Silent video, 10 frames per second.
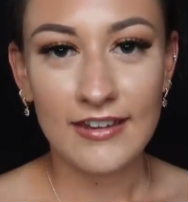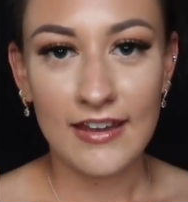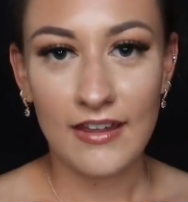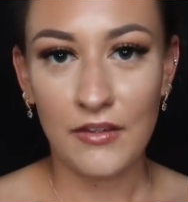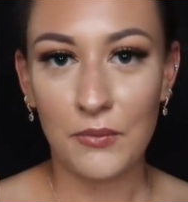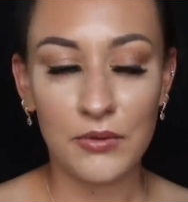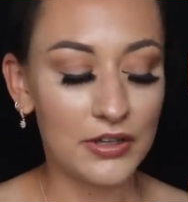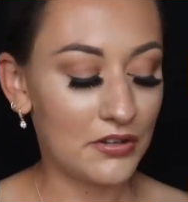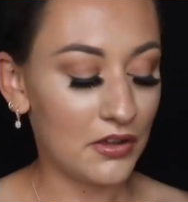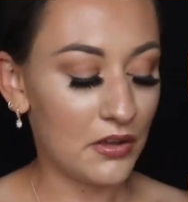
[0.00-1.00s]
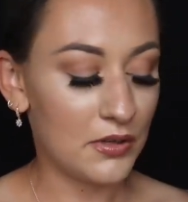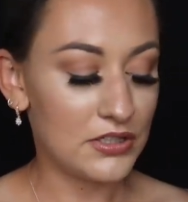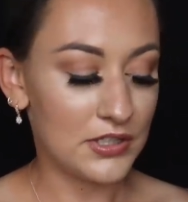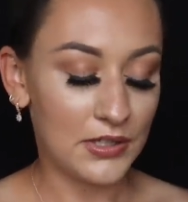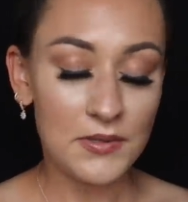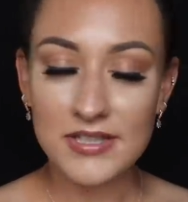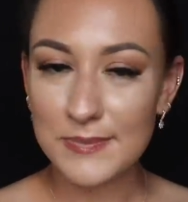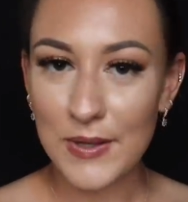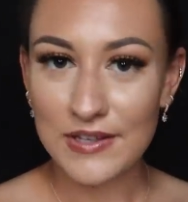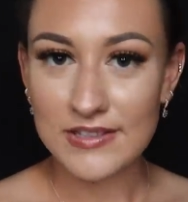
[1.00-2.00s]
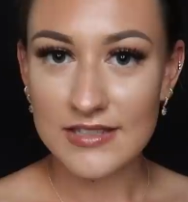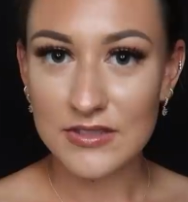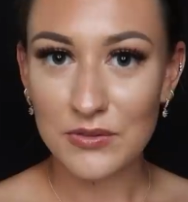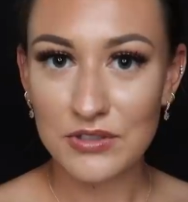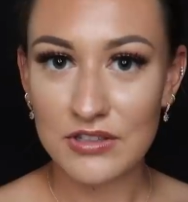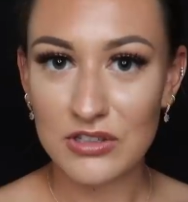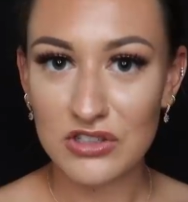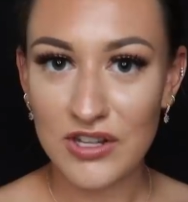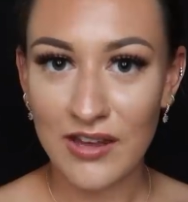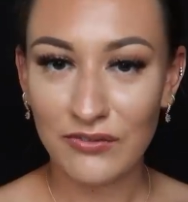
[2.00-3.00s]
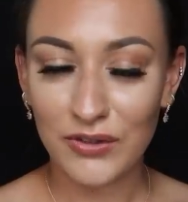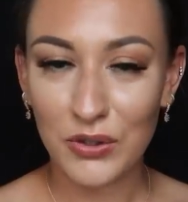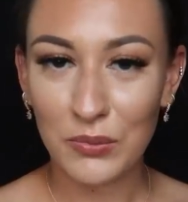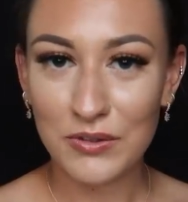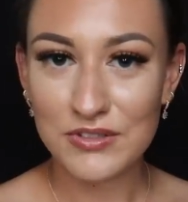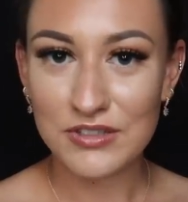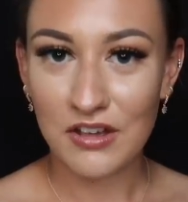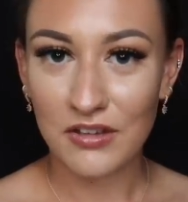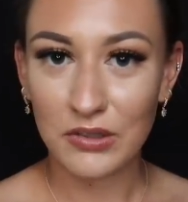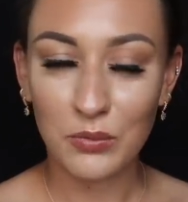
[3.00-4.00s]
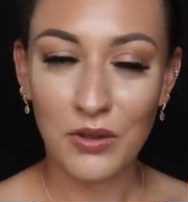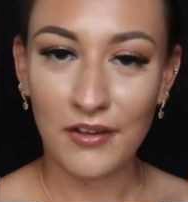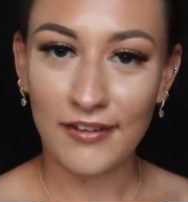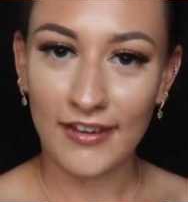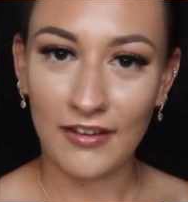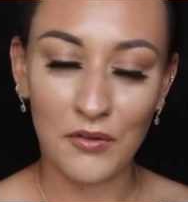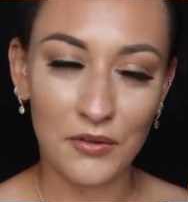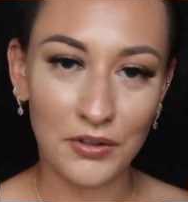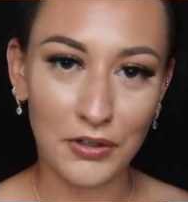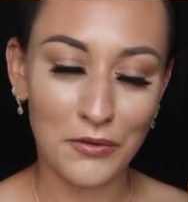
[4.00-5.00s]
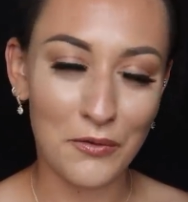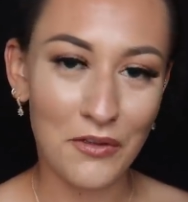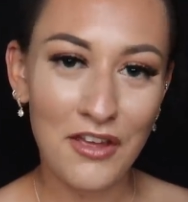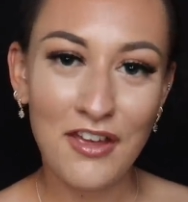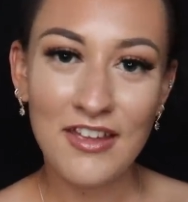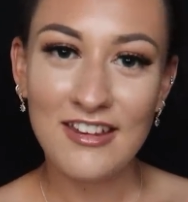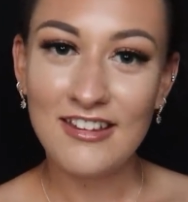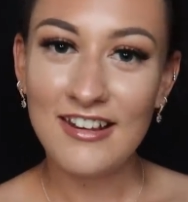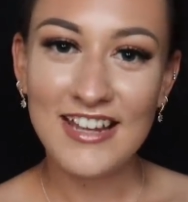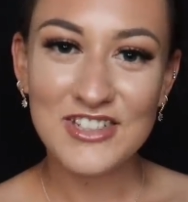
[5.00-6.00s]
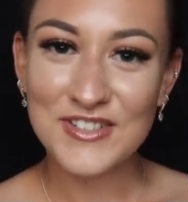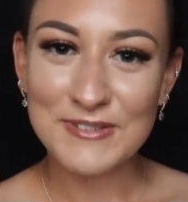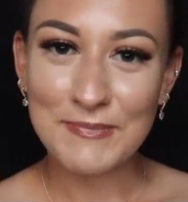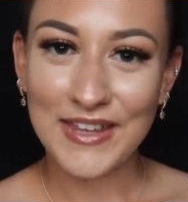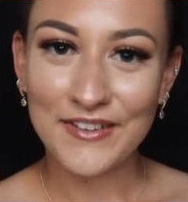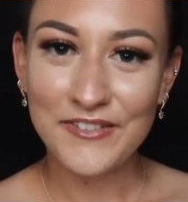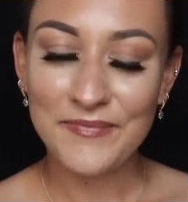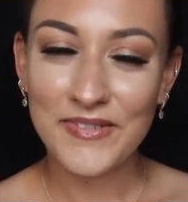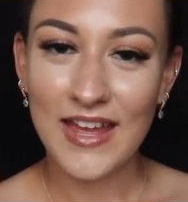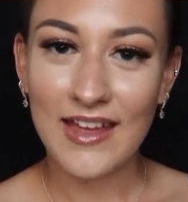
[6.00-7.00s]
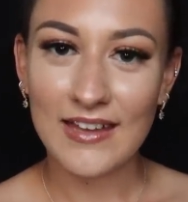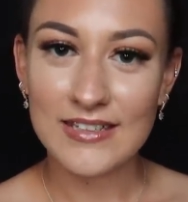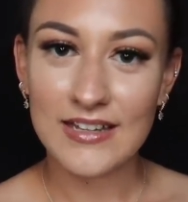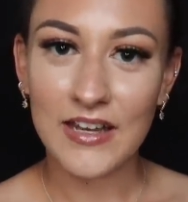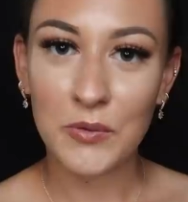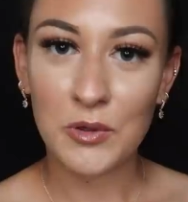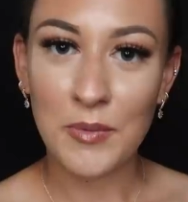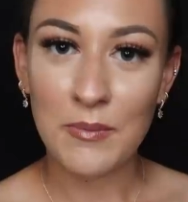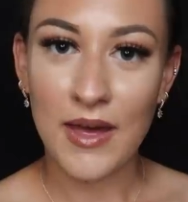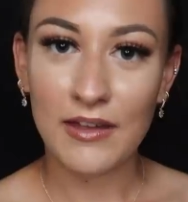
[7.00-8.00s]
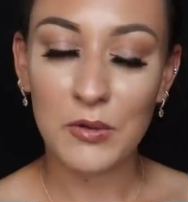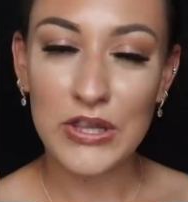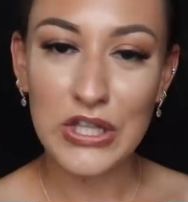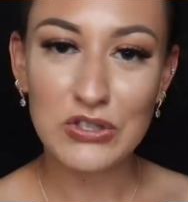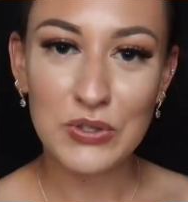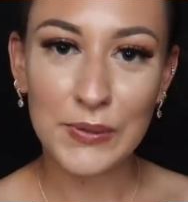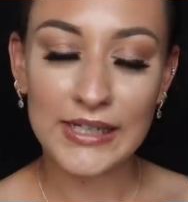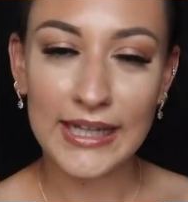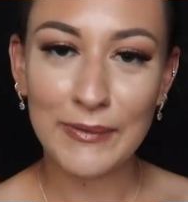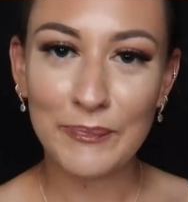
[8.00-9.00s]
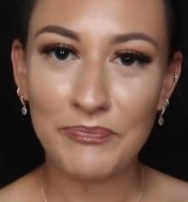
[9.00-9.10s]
Now, what I'll go and do is pass this on to the chef, who will start working on your delicious meal, and I will be back with you shortly.